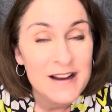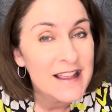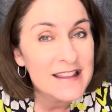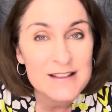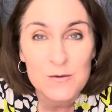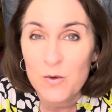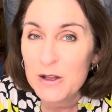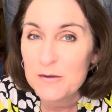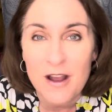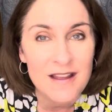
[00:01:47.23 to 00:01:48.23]
This
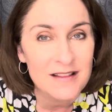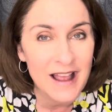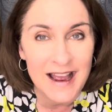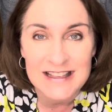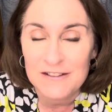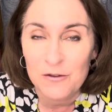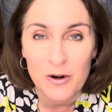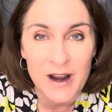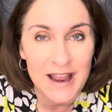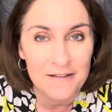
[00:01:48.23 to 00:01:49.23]
will not last
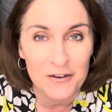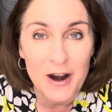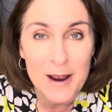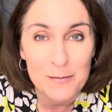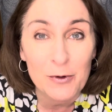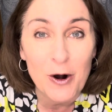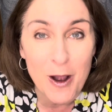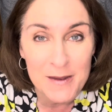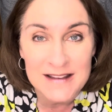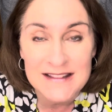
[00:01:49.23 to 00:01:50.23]
forever, I
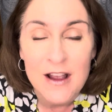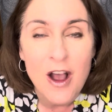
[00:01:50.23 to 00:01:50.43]
promise.